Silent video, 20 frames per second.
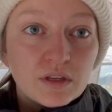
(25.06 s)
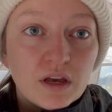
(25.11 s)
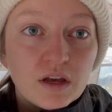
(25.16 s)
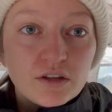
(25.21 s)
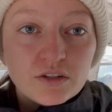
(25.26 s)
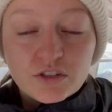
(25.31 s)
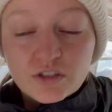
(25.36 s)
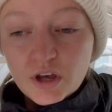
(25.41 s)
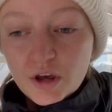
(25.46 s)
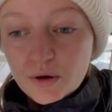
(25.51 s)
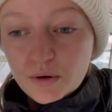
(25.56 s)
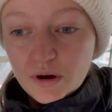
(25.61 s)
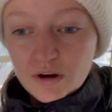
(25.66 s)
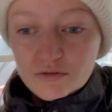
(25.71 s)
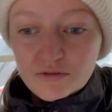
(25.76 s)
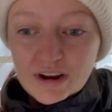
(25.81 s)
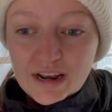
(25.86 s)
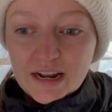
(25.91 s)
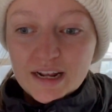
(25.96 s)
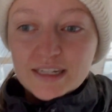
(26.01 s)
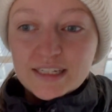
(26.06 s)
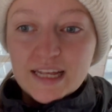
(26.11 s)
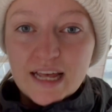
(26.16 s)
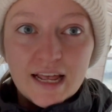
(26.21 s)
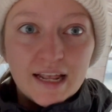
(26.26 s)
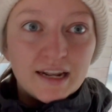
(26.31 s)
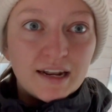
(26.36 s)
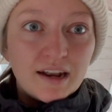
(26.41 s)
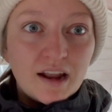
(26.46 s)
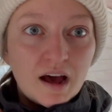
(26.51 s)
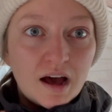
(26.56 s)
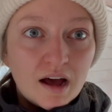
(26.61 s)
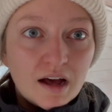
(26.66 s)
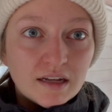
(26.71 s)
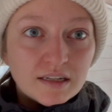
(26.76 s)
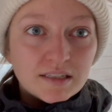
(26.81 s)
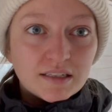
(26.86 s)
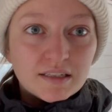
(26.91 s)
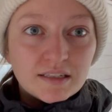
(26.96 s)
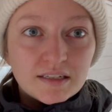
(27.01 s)
So I realised that
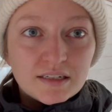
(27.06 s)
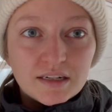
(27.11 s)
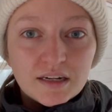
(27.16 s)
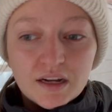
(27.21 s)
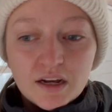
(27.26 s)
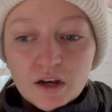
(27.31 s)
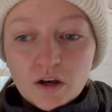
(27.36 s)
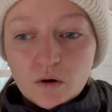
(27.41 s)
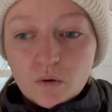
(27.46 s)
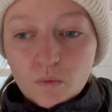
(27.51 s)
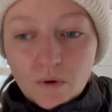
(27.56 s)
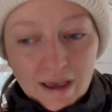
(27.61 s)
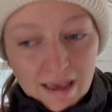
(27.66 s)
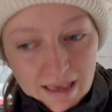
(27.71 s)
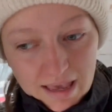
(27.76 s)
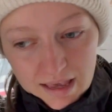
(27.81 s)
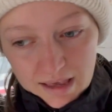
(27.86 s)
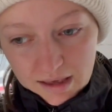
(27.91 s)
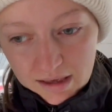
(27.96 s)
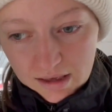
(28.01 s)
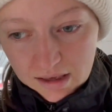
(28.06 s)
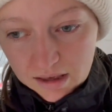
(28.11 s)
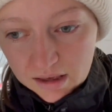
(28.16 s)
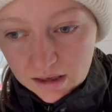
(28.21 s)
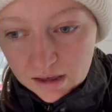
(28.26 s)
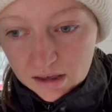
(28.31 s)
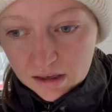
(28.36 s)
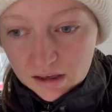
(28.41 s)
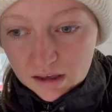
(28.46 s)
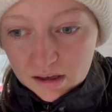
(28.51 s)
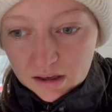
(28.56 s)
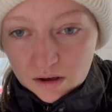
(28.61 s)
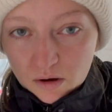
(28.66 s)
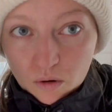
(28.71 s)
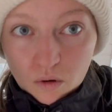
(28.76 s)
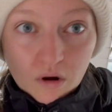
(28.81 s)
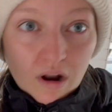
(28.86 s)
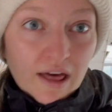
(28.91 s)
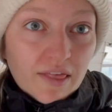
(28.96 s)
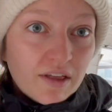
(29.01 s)
last week,
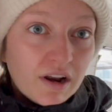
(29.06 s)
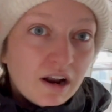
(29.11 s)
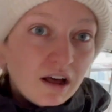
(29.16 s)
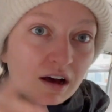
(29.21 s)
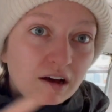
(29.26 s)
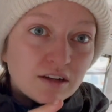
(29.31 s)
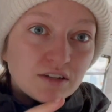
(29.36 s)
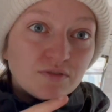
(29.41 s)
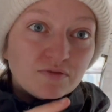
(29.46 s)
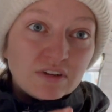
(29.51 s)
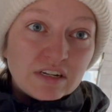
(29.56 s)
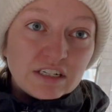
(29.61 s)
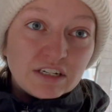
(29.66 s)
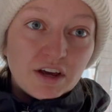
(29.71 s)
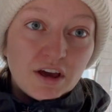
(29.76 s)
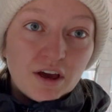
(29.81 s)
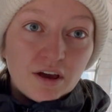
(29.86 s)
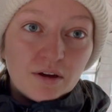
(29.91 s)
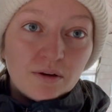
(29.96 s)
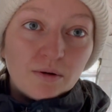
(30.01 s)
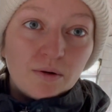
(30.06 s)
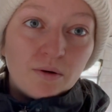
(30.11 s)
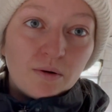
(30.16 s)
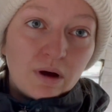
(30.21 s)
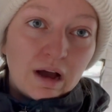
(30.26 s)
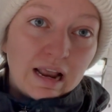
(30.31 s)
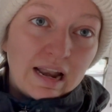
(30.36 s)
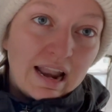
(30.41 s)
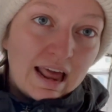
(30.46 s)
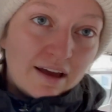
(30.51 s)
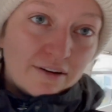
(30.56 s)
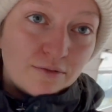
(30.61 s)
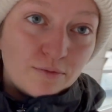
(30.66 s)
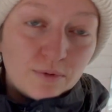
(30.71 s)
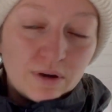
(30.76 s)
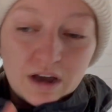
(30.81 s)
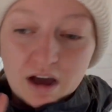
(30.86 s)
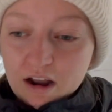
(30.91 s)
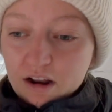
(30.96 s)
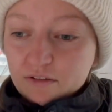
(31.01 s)
or like the last video, I left,
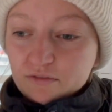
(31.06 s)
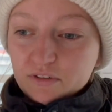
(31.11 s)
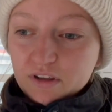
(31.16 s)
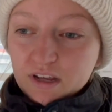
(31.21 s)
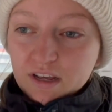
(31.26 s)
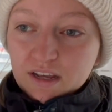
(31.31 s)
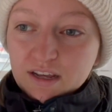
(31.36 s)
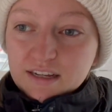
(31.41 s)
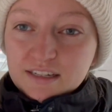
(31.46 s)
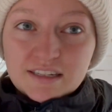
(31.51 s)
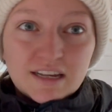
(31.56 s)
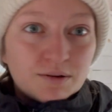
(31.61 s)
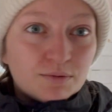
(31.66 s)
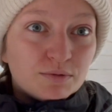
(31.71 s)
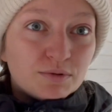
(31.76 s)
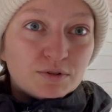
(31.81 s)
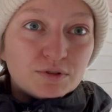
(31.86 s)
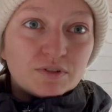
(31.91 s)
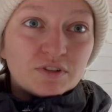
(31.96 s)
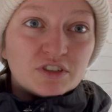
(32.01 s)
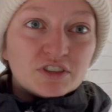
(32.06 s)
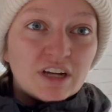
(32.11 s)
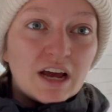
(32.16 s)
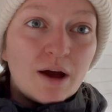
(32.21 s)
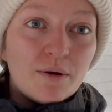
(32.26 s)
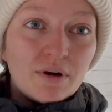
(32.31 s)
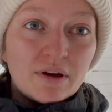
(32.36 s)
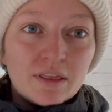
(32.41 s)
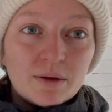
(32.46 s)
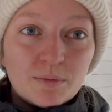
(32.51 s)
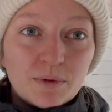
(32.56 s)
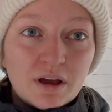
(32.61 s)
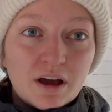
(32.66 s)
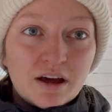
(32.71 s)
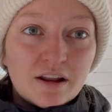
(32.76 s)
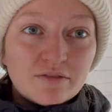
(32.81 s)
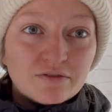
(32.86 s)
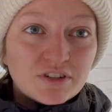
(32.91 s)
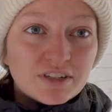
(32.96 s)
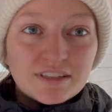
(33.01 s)
we kind of said we were doing the shower and then we
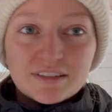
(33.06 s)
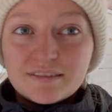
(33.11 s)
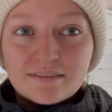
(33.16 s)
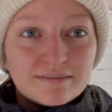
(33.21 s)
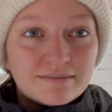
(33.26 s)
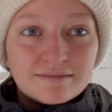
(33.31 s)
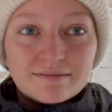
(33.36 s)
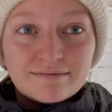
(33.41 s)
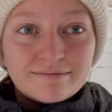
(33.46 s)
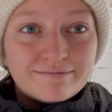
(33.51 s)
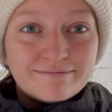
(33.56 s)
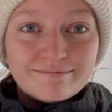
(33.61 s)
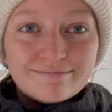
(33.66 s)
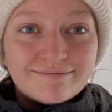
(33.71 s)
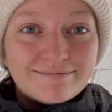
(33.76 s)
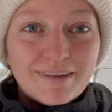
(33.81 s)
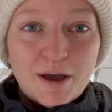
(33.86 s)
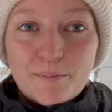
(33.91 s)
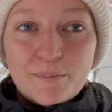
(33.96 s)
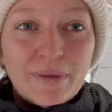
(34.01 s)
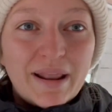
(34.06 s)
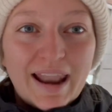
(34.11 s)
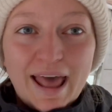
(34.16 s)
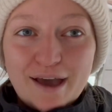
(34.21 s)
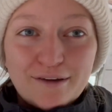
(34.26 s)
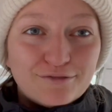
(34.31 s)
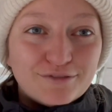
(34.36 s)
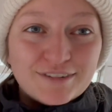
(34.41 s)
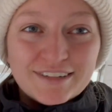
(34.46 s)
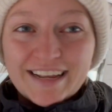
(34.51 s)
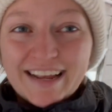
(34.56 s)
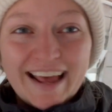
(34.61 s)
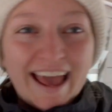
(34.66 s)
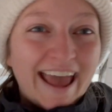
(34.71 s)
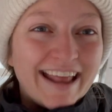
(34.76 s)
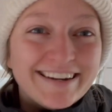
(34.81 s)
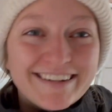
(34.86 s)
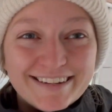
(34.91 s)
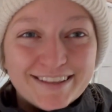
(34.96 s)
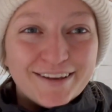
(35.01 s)
kind of just left
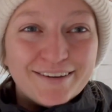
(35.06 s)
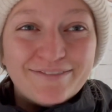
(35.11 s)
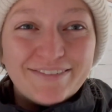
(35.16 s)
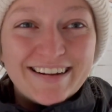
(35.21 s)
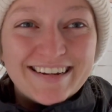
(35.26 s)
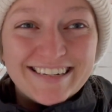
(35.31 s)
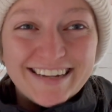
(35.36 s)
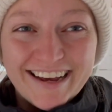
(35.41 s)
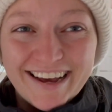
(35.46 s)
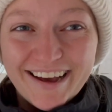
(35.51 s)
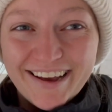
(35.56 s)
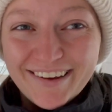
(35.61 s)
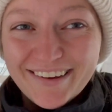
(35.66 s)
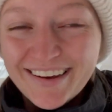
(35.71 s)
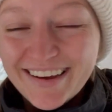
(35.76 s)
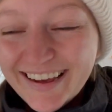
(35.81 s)
end of the video.